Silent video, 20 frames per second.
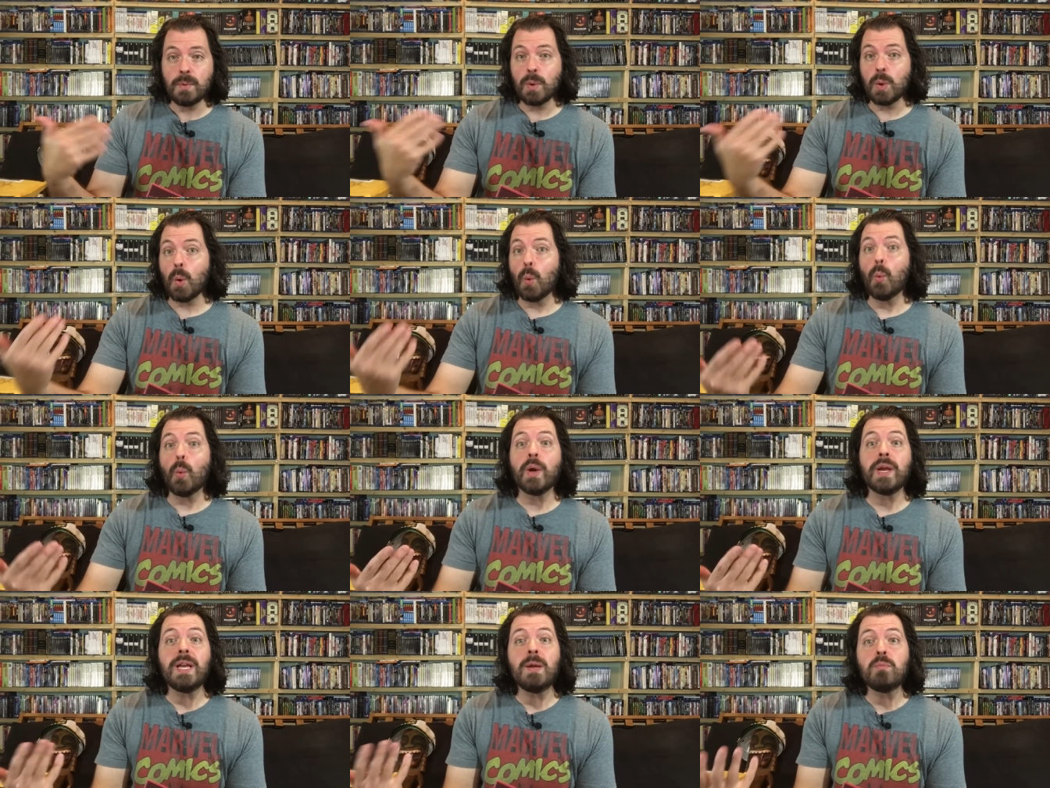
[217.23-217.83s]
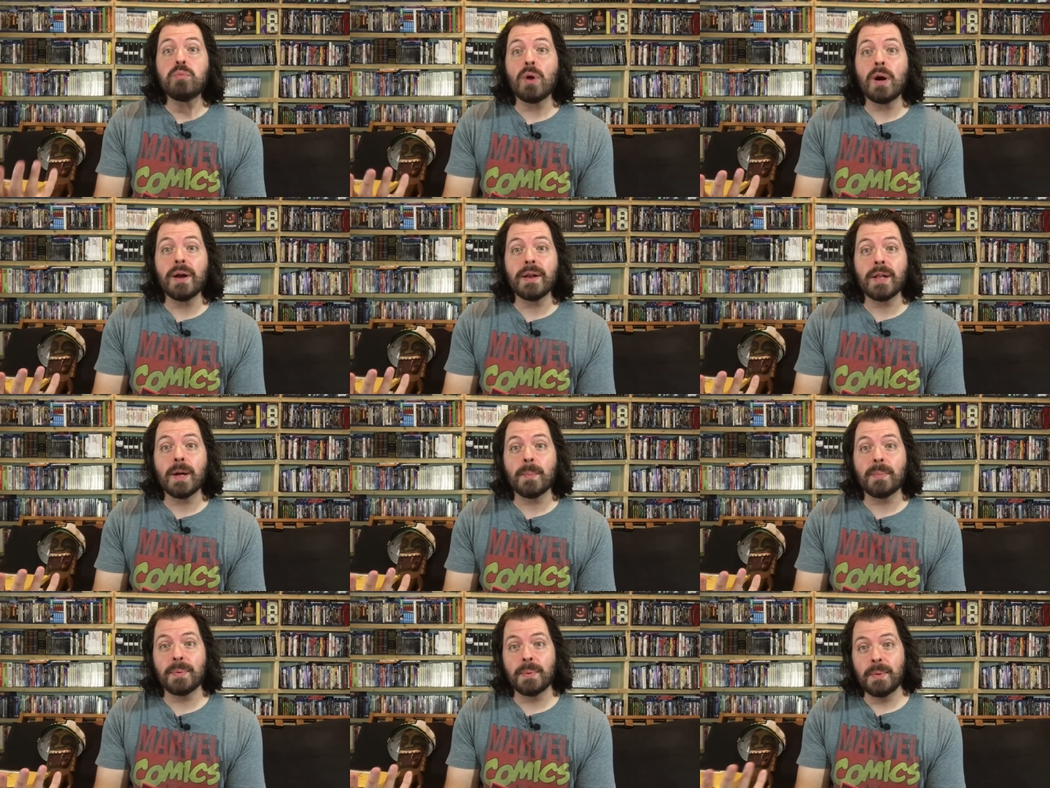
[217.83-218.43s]
where he brought
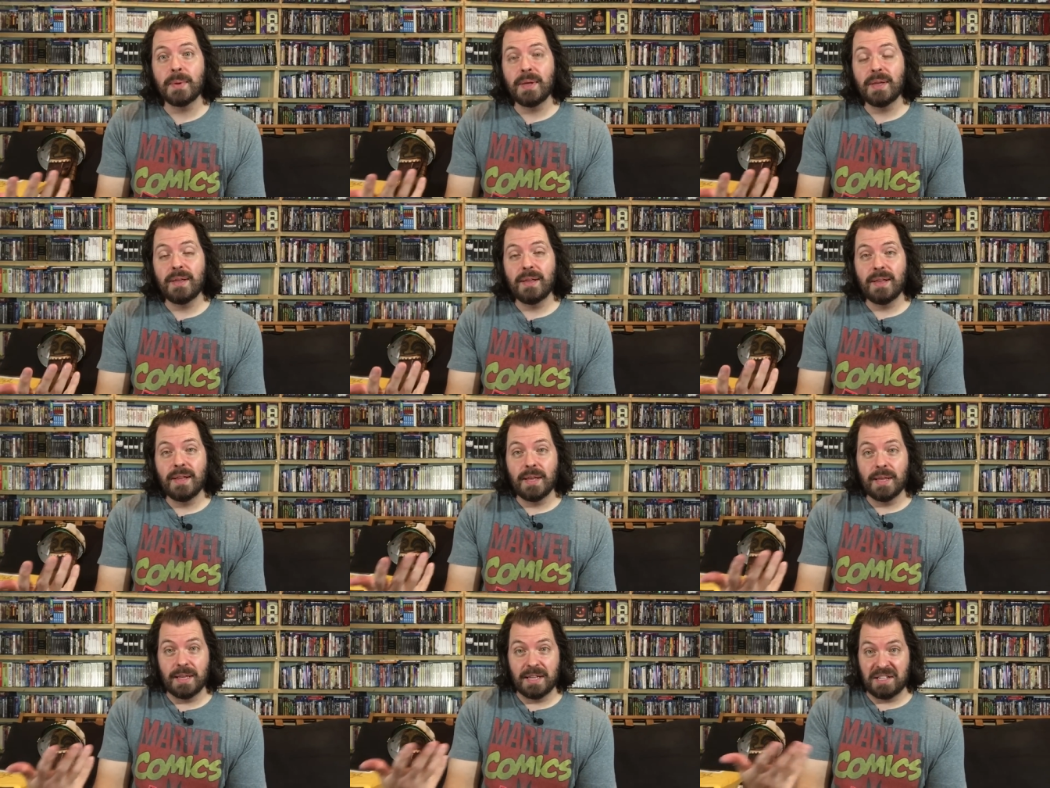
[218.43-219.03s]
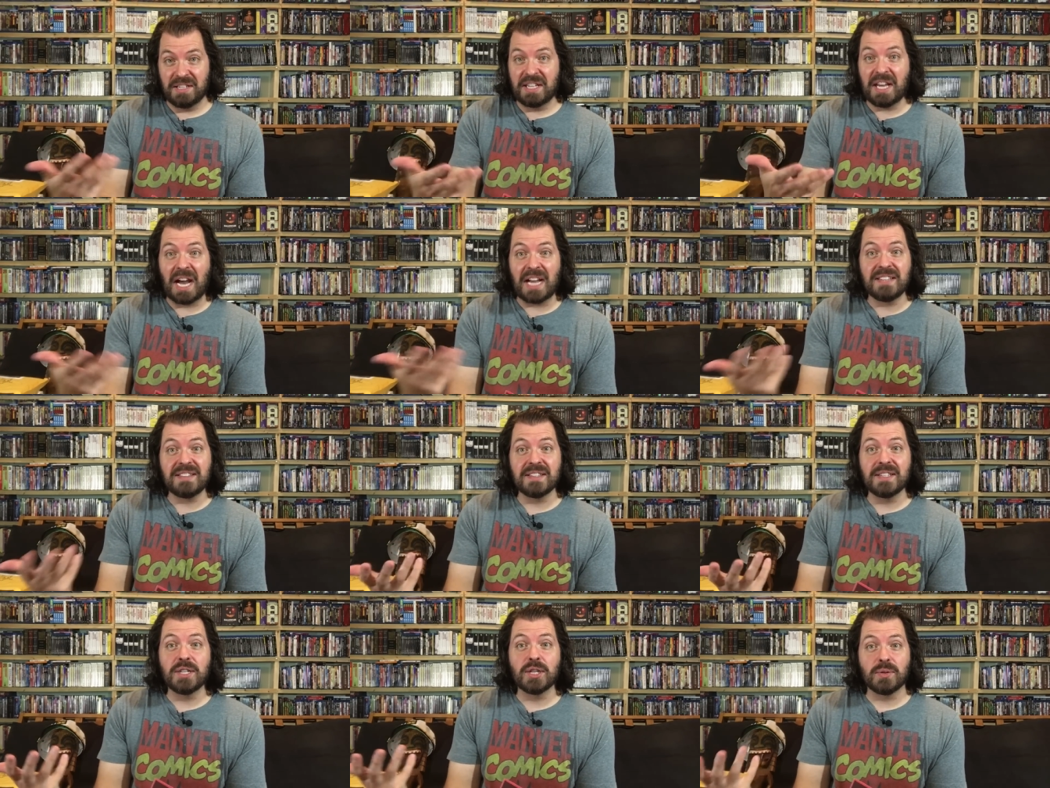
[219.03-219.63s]
up
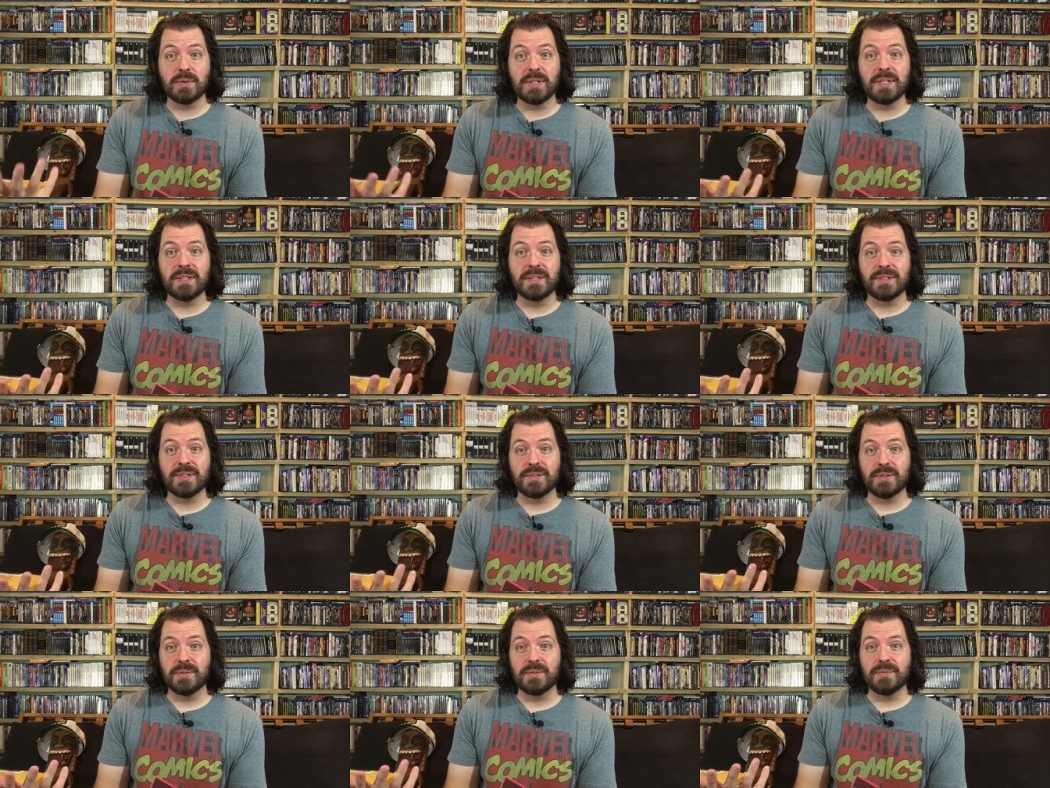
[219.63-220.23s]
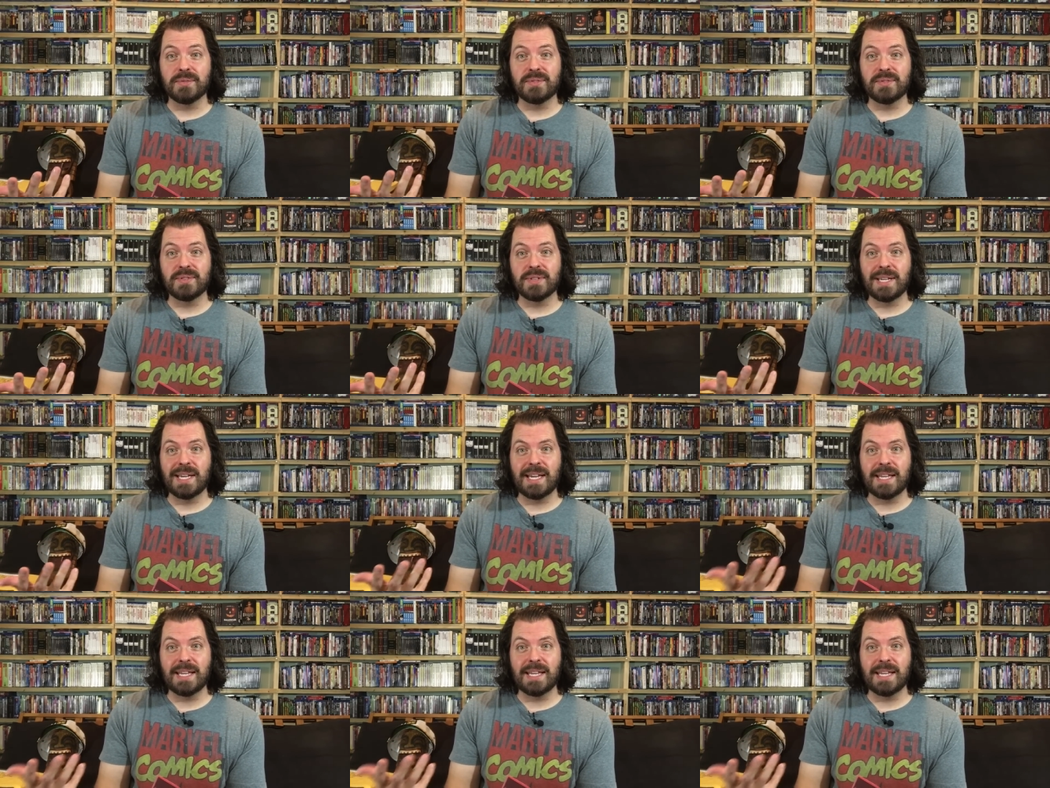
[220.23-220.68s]
guys in gorilla suits,